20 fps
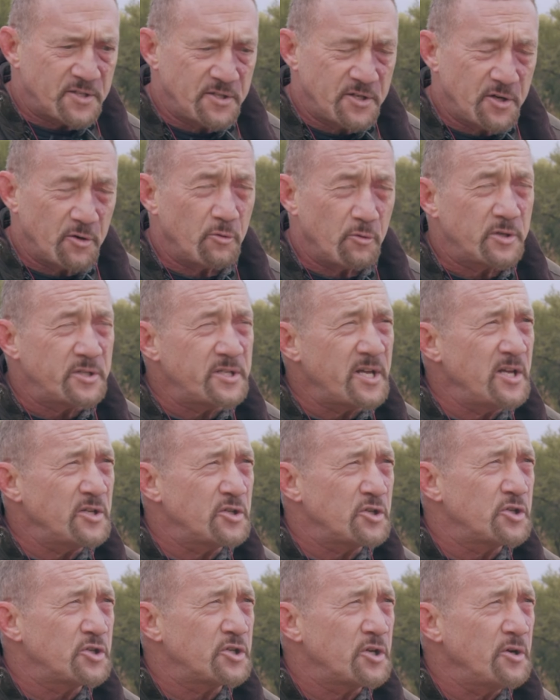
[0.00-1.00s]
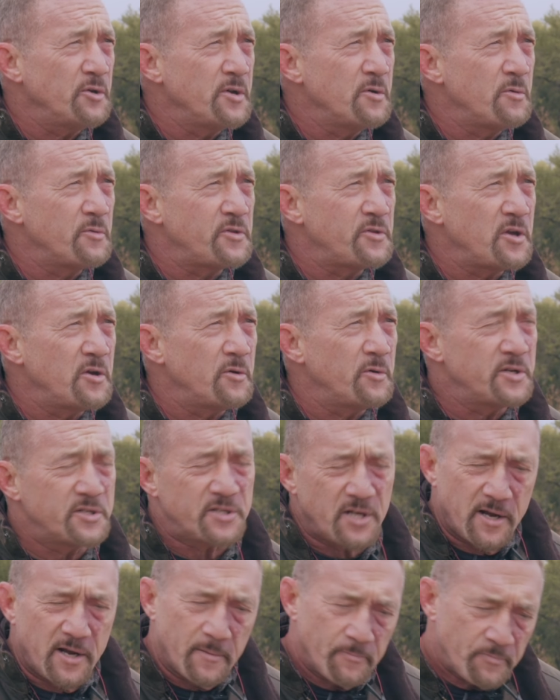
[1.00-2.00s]
to do retention shooting with you, and he's
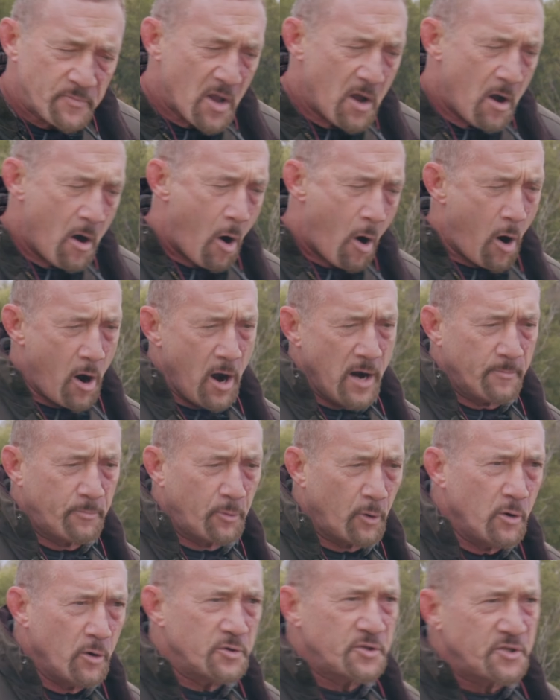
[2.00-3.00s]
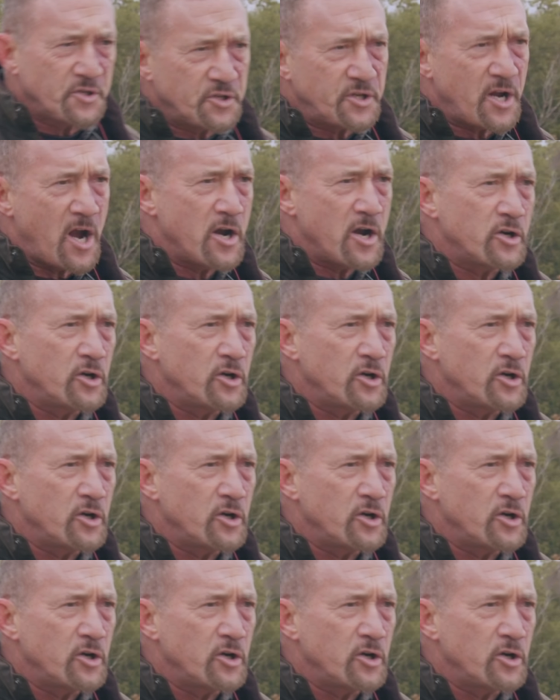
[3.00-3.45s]
like, all right, bro, this is how you're